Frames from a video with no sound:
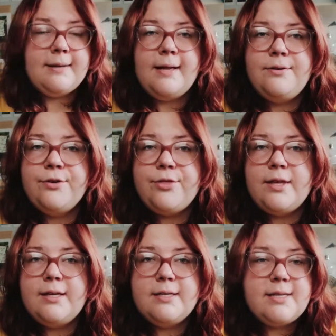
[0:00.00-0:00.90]
Another
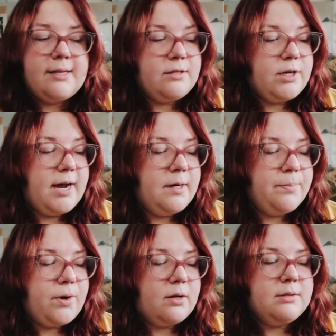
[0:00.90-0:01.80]
thing is another hair
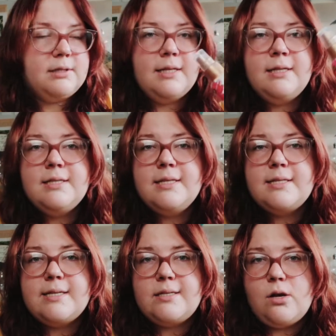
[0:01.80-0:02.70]
product, and this is
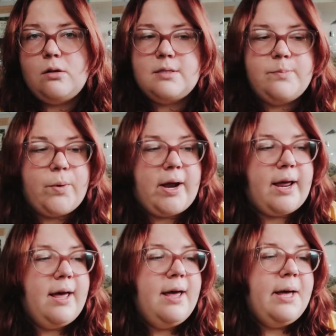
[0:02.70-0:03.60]
a salt
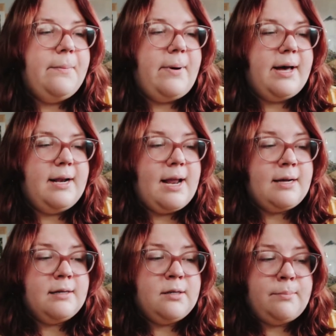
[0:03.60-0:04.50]
spray by
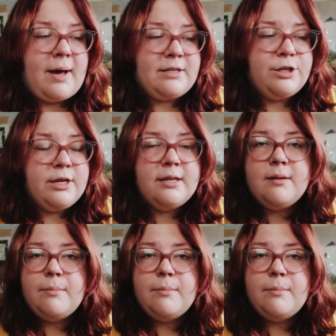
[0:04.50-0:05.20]
Langer & Matchen,